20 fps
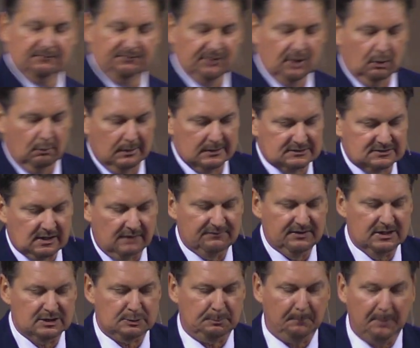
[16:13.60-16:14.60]
influence
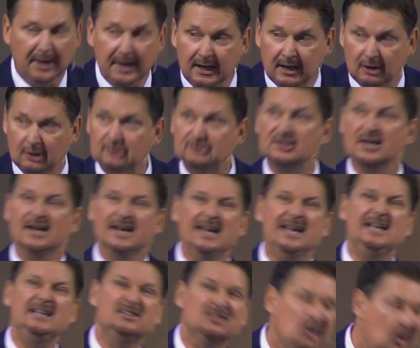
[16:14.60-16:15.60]
of his peers,
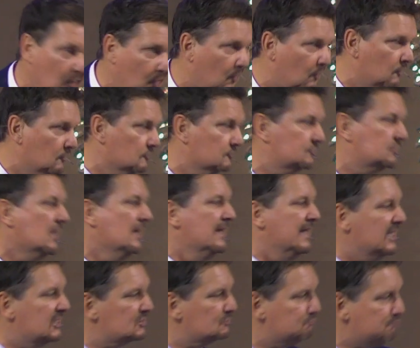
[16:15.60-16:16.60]
he turns
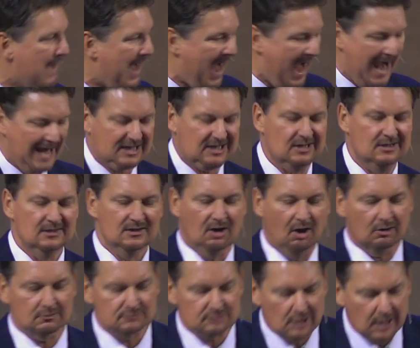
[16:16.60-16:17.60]
his back
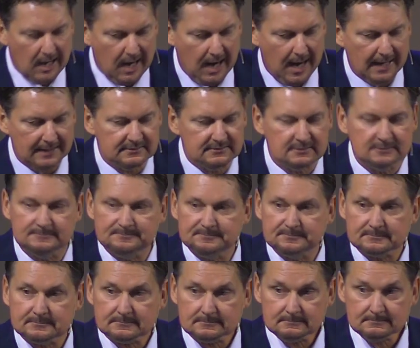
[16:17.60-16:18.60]
on God.
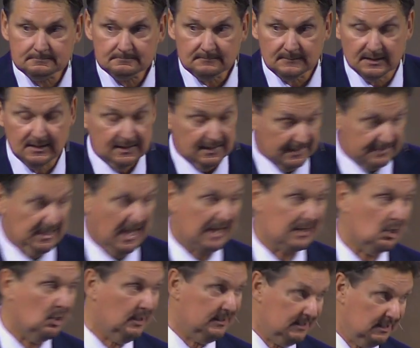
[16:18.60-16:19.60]
And
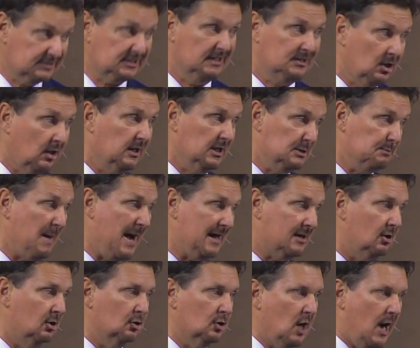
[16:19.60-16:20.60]
not only does he turn his
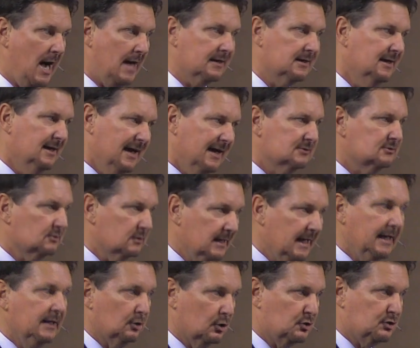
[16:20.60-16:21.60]
back on God, as
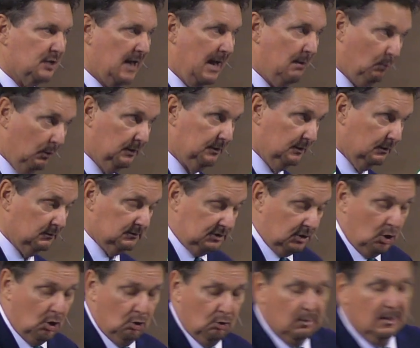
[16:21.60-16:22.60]
leaders would
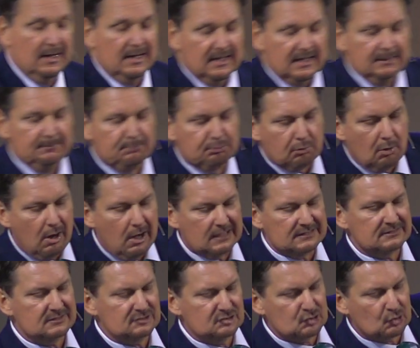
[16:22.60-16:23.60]
do, he
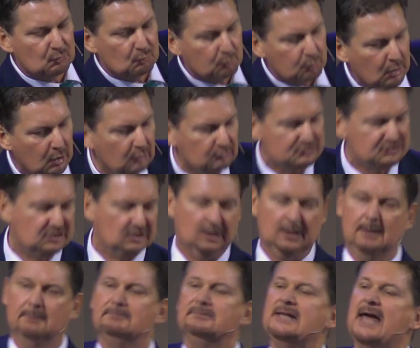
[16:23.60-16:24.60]
brought
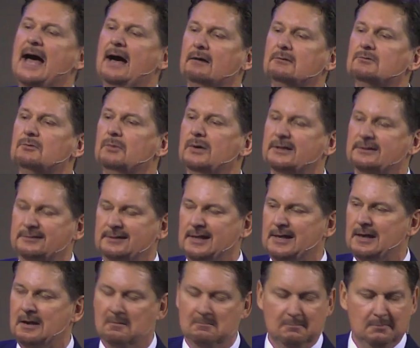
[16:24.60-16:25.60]
Jerusalem down
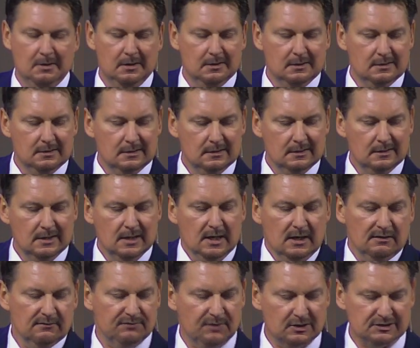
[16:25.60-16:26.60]
with him.
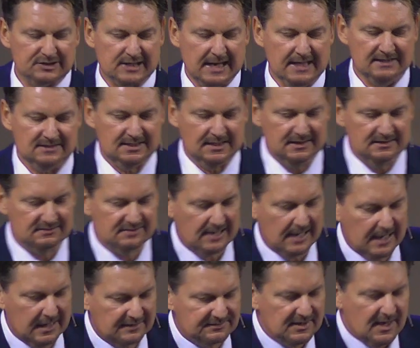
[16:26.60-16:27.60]
And verse 18
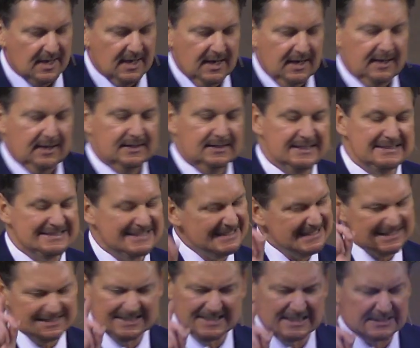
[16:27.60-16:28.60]
says,
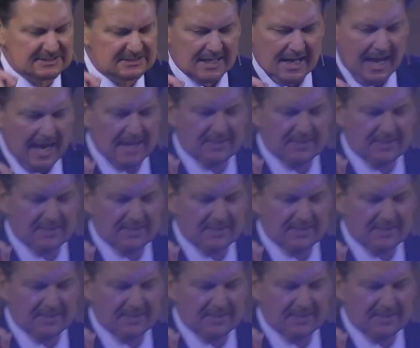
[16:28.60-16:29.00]
listen to this.